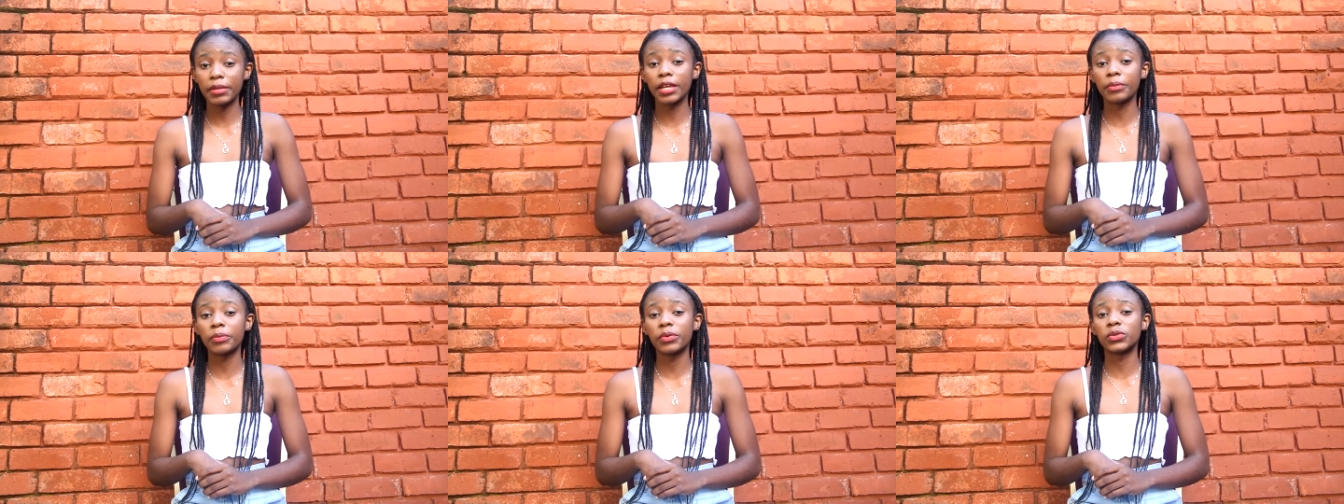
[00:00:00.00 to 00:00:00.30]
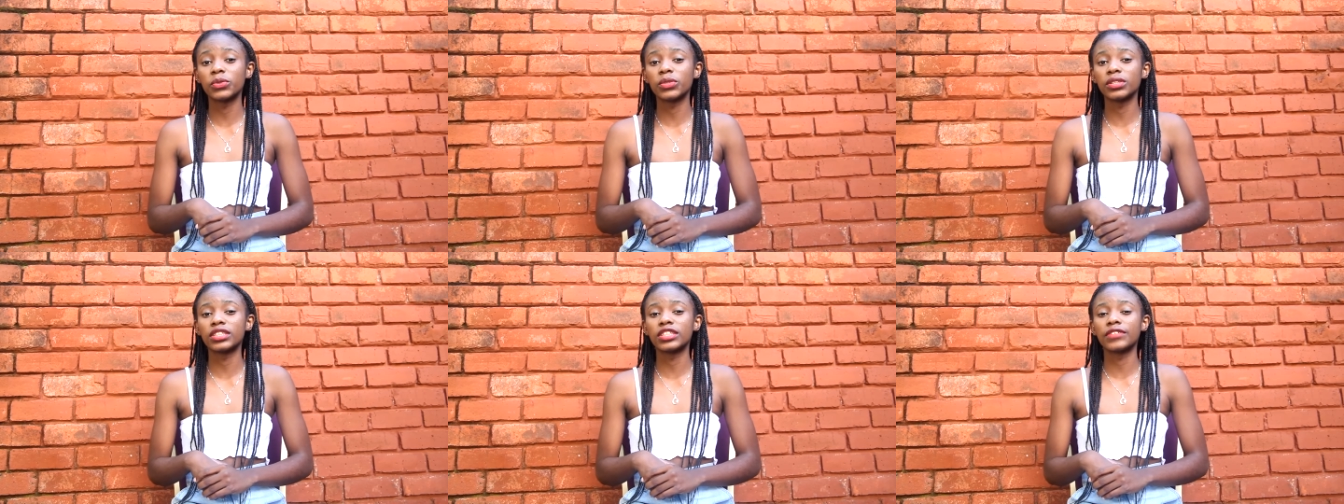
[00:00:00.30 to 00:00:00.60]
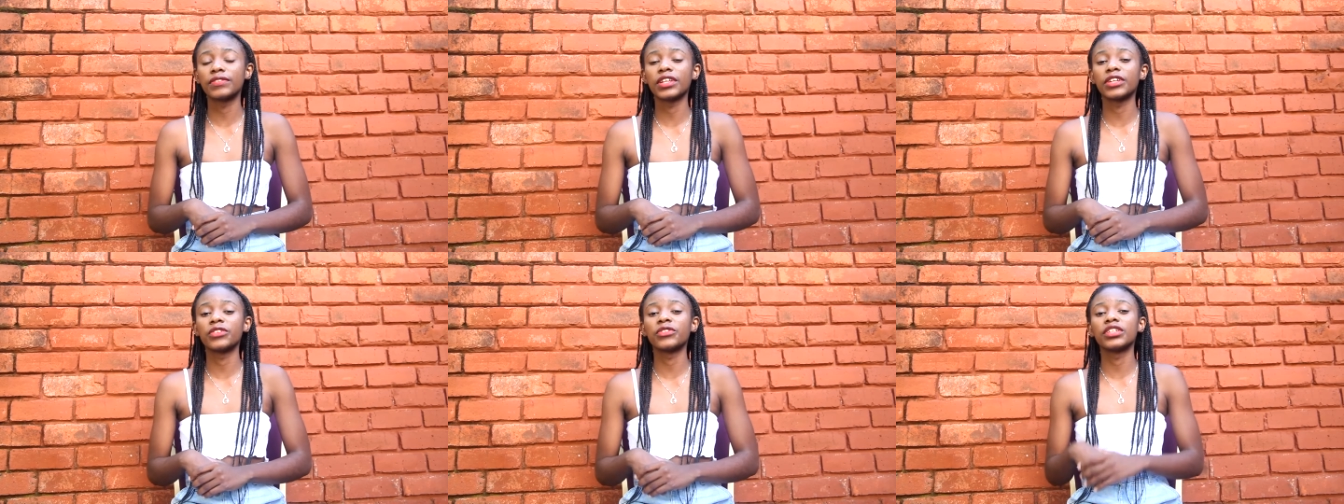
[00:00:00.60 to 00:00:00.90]
april
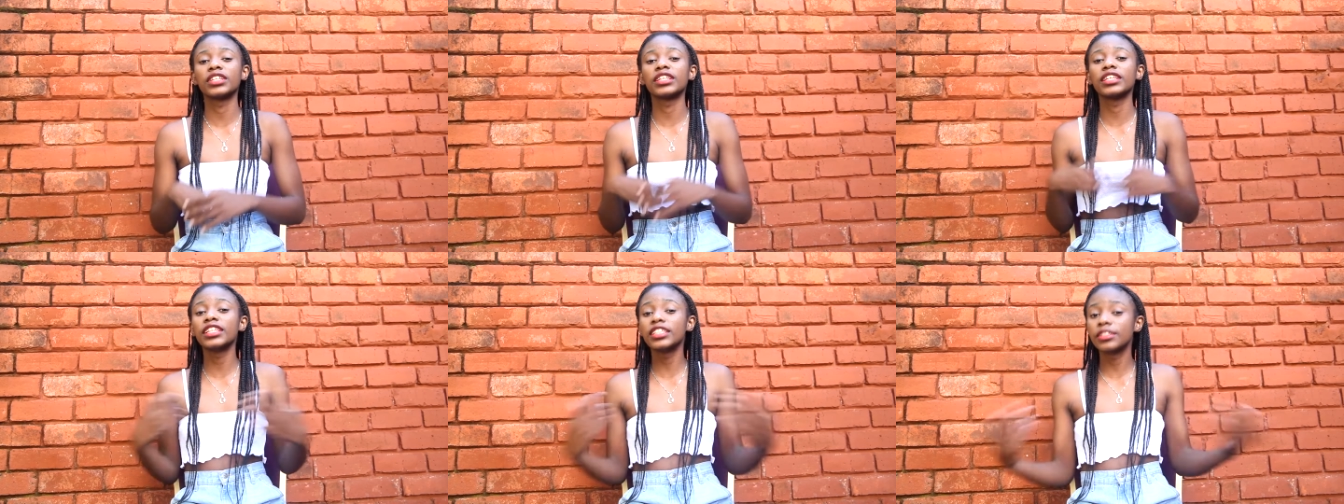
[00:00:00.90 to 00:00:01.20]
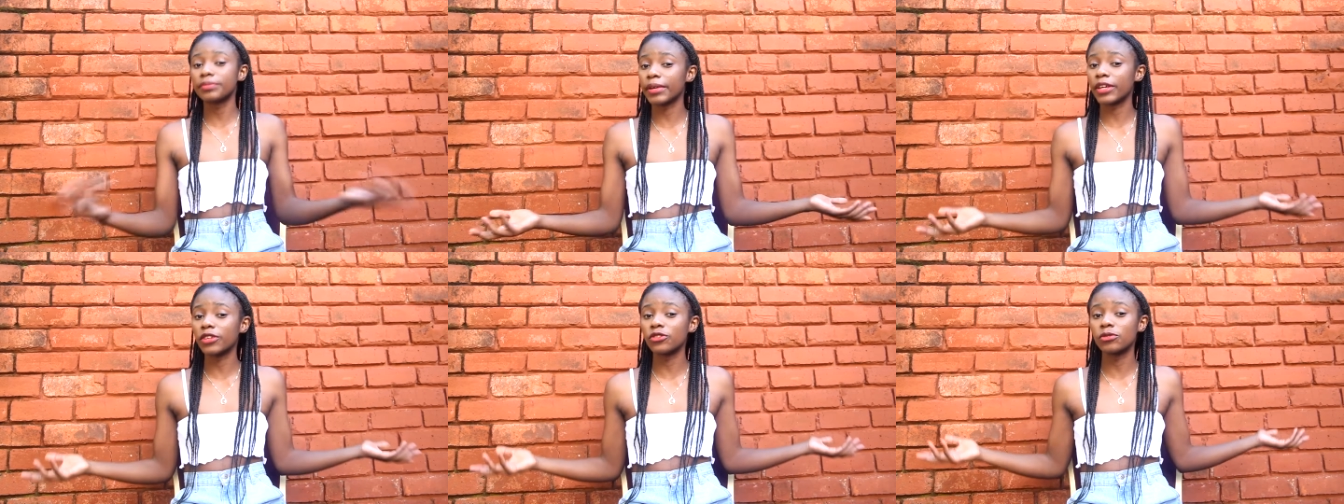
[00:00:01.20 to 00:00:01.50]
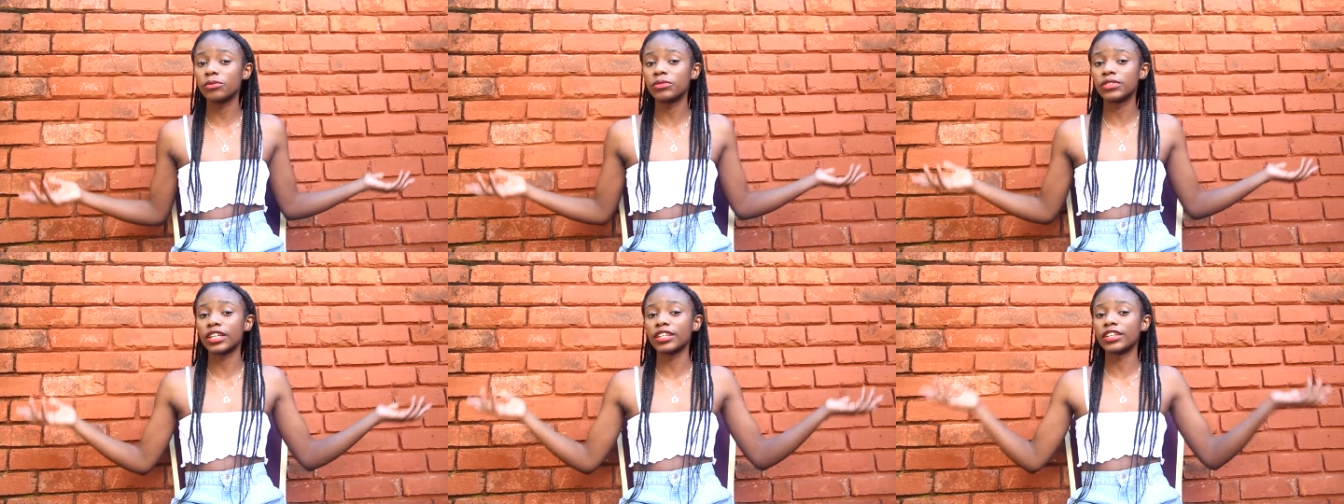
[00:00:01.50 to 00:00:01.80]
2700 is my
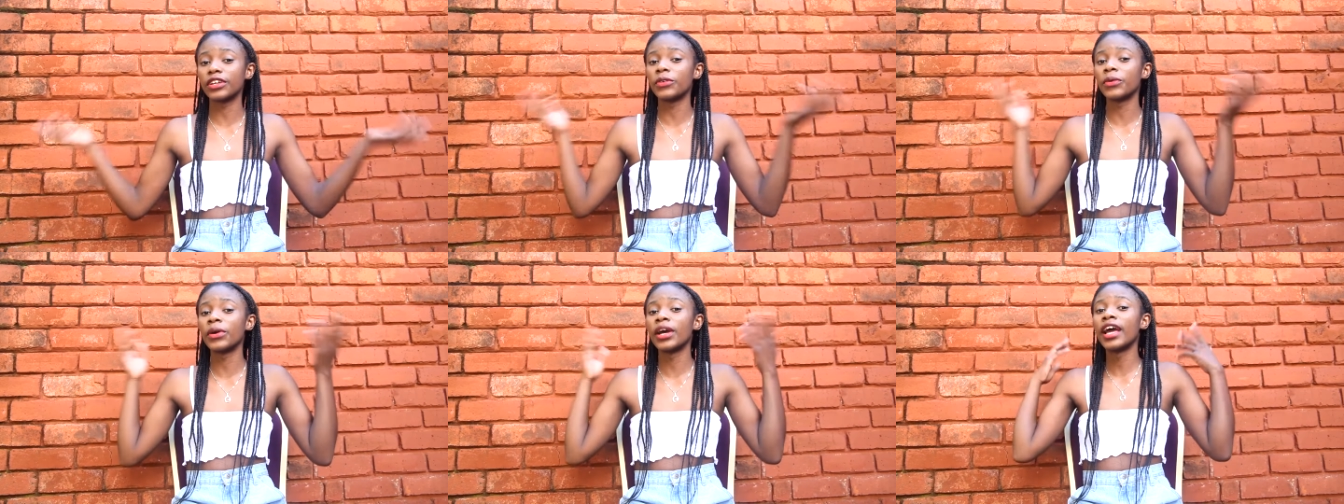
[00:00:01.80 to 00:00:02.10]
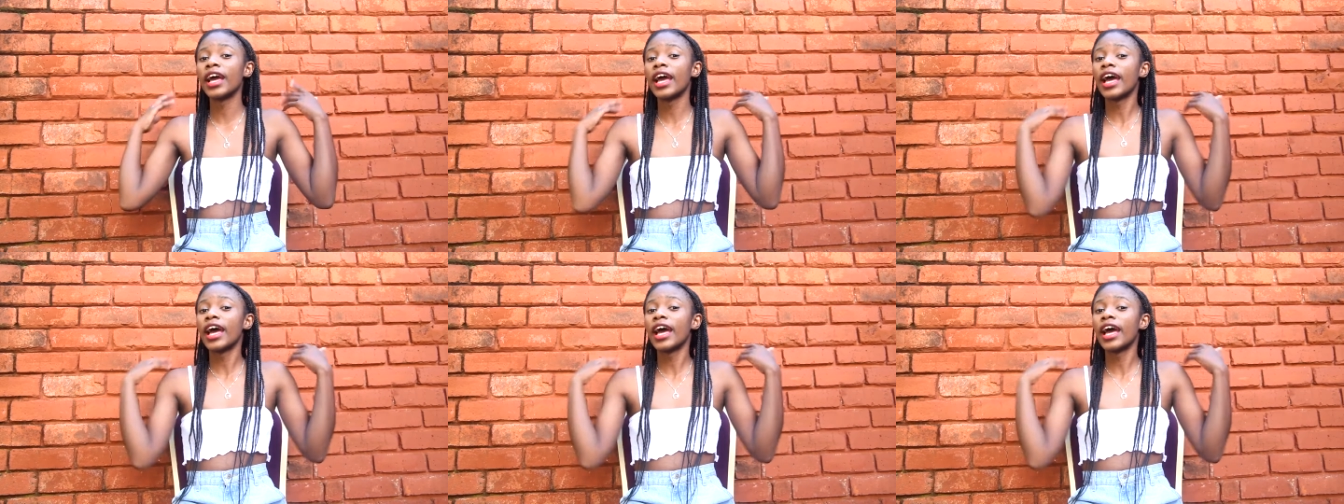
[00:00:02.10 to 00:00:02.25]
youtube channel